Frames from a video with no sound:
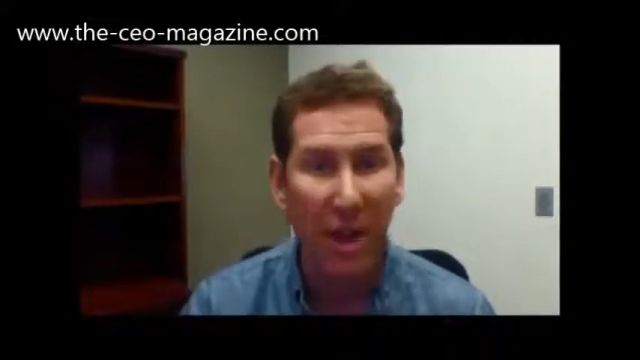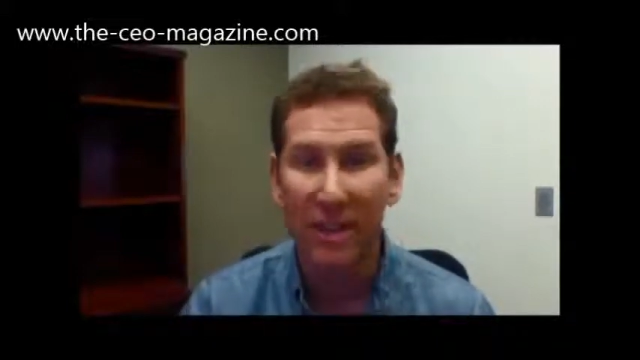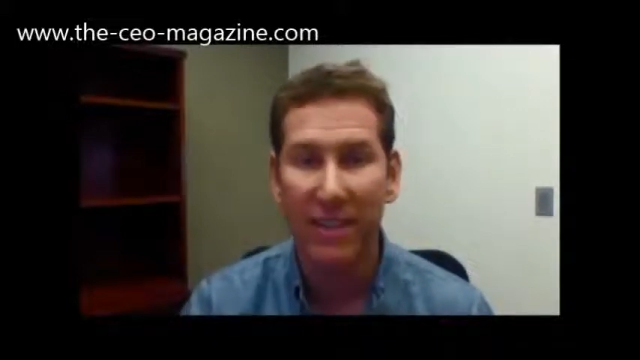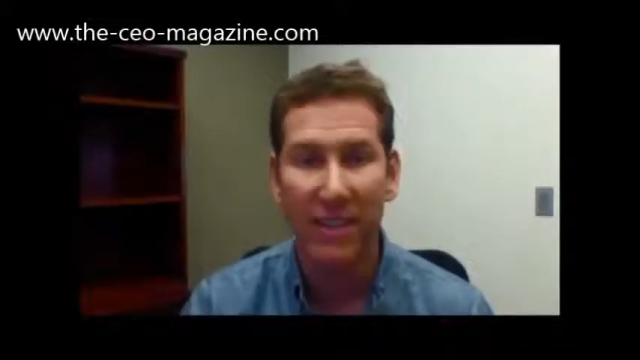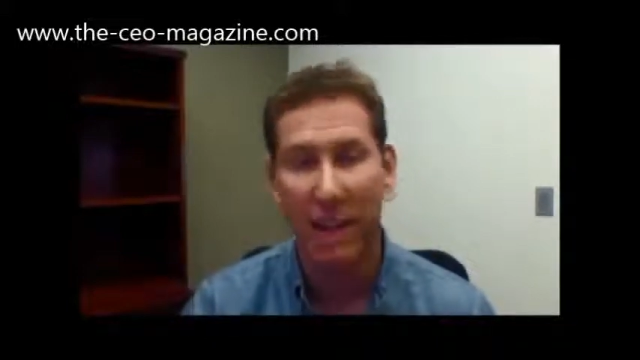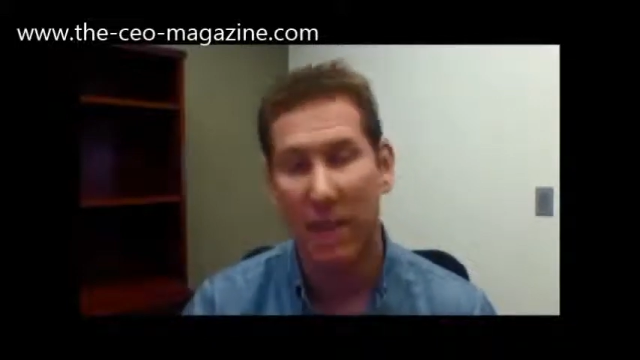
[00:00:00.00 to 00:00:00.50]
I had
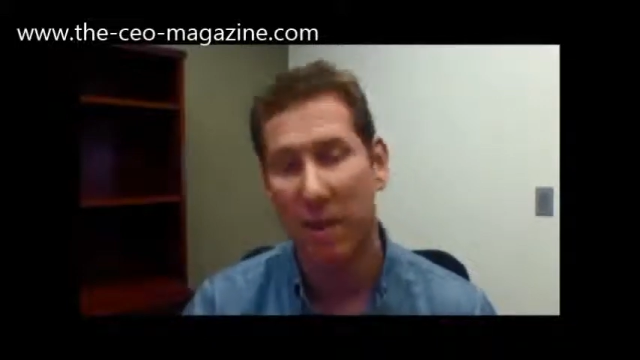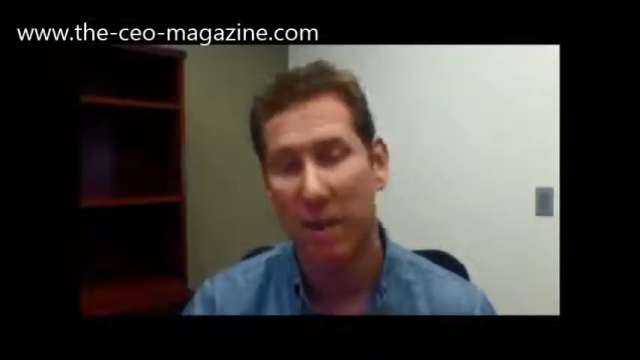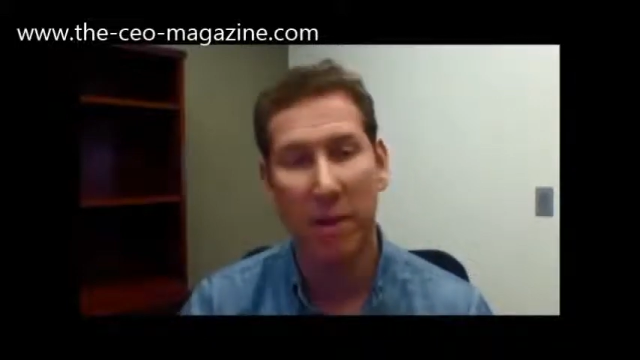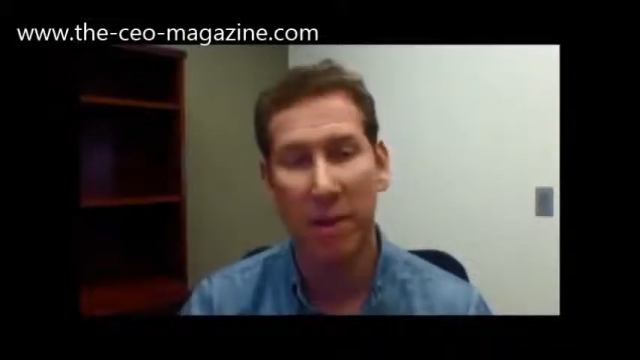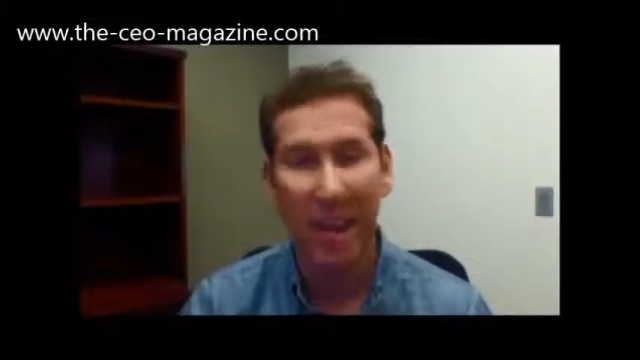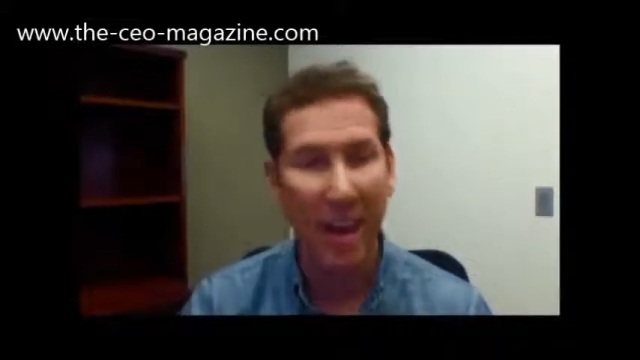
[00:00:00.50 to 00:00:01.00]
to take time out
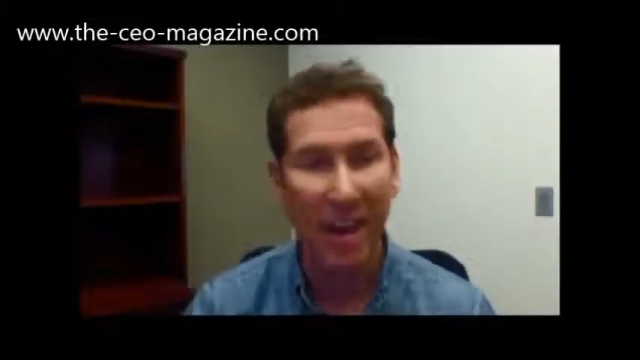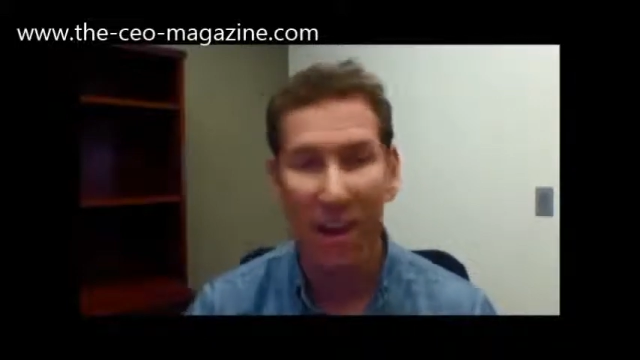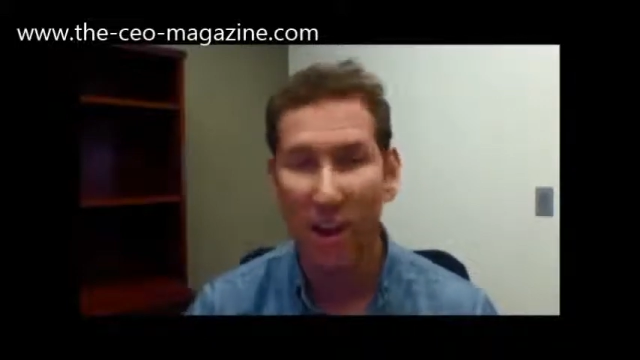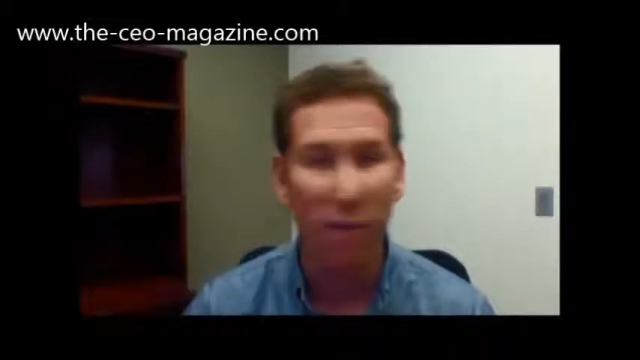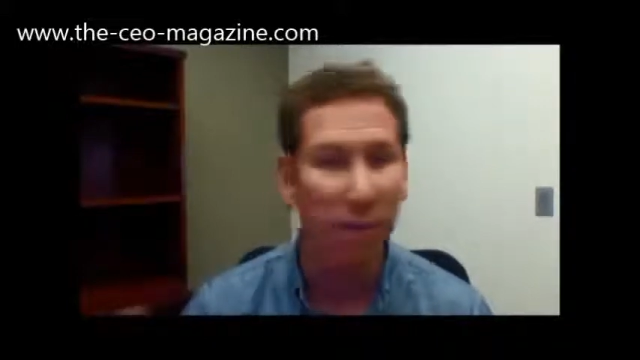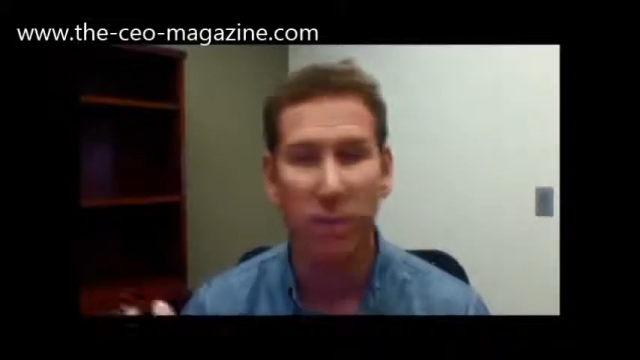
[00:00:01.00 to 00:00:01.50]
of my day
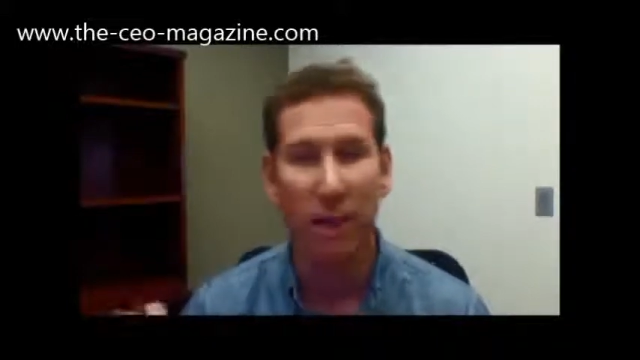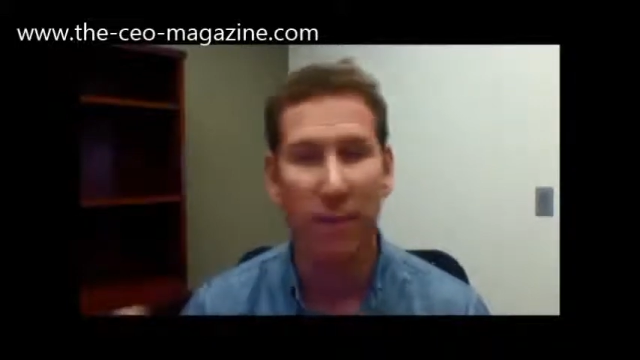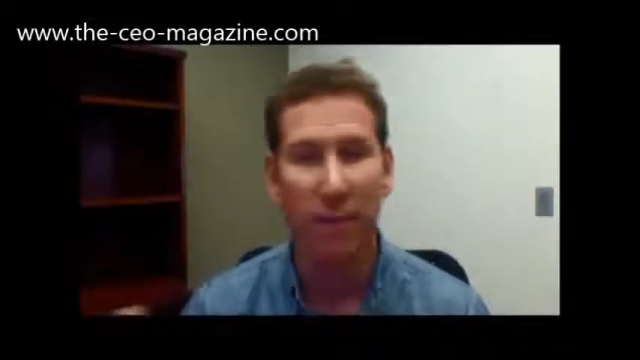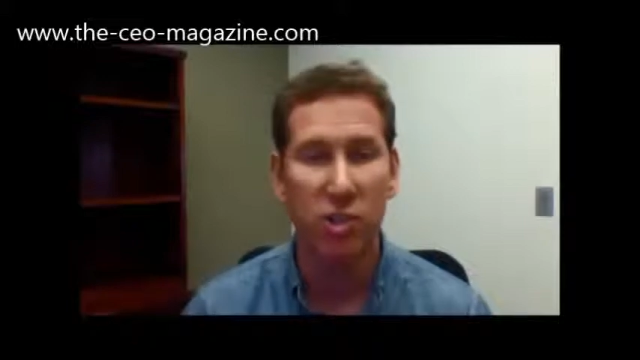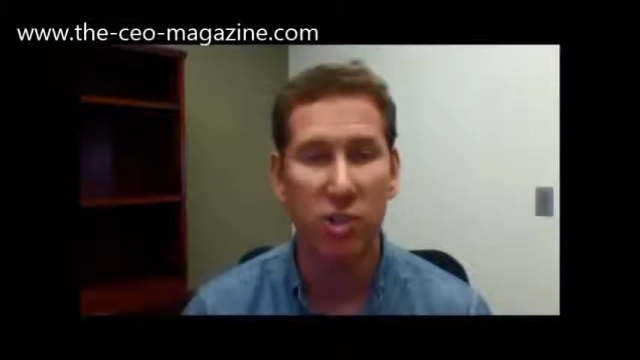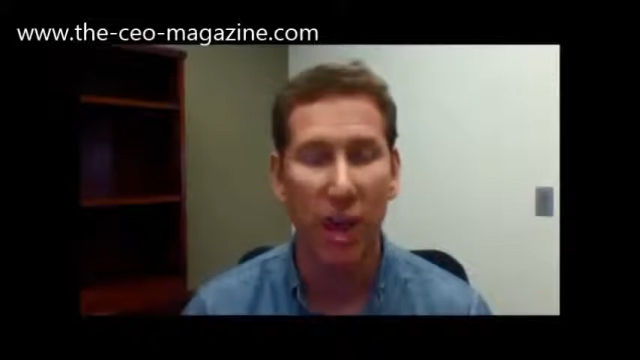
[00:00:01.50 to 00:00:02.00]
to go from
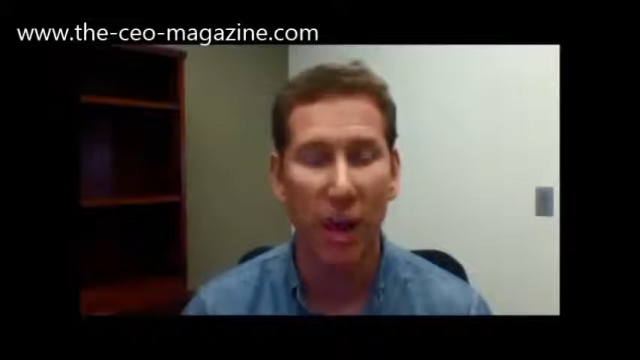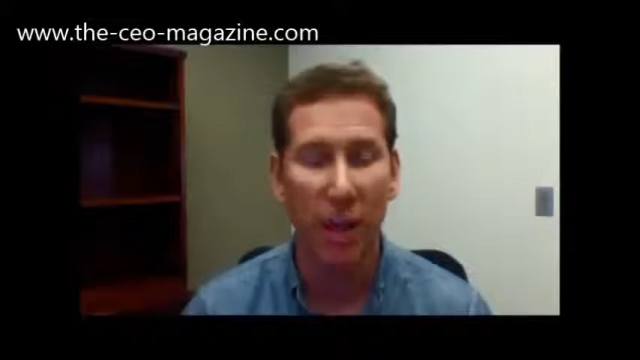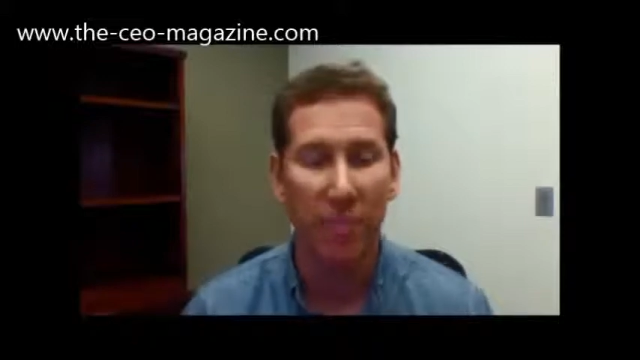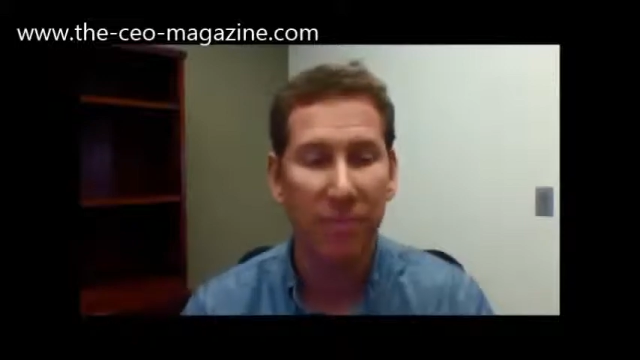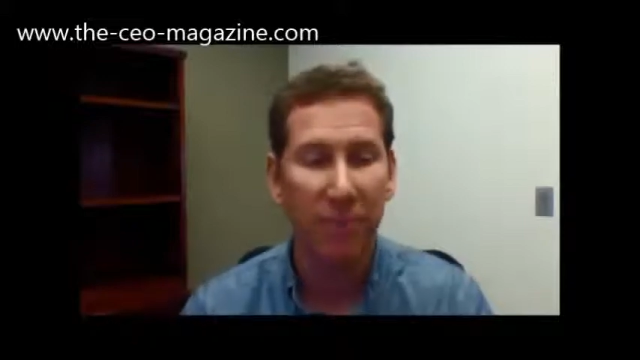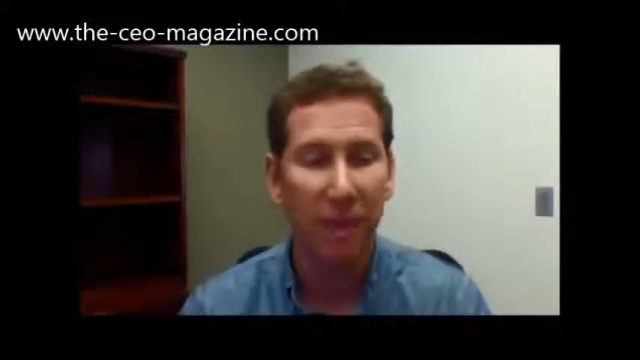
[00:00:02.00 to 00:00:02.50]
shop to shop.